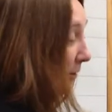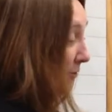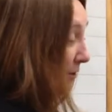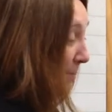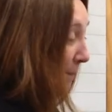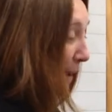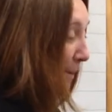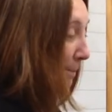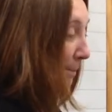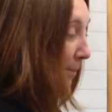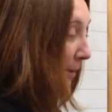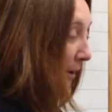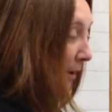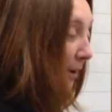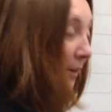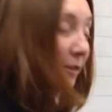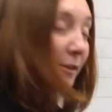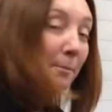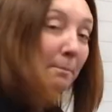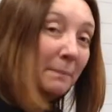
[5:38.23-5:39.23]

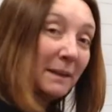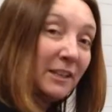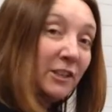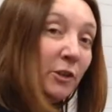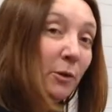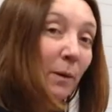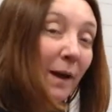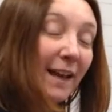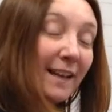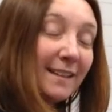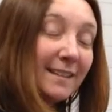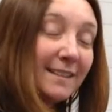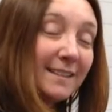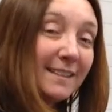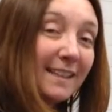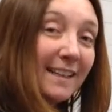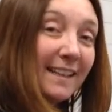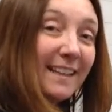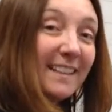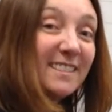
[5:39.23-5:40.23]
Remember, the
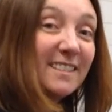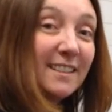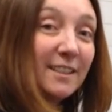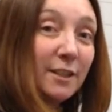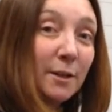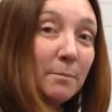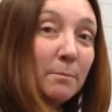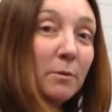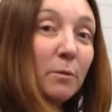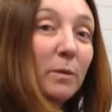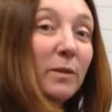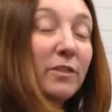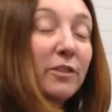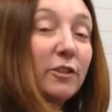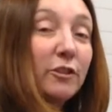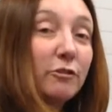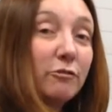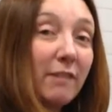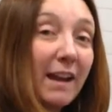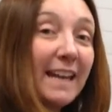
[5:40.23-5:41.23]
minuend is the number with
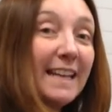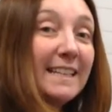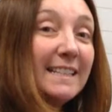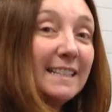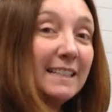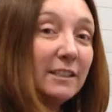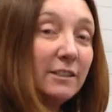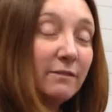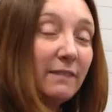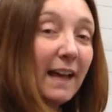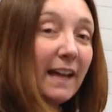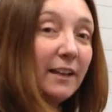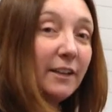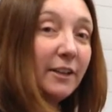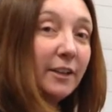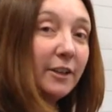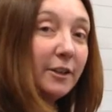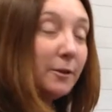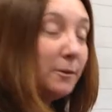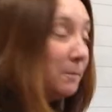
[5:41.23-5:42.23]
the greatest
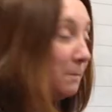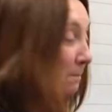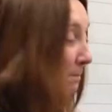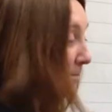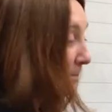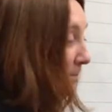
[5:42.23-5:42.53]
value,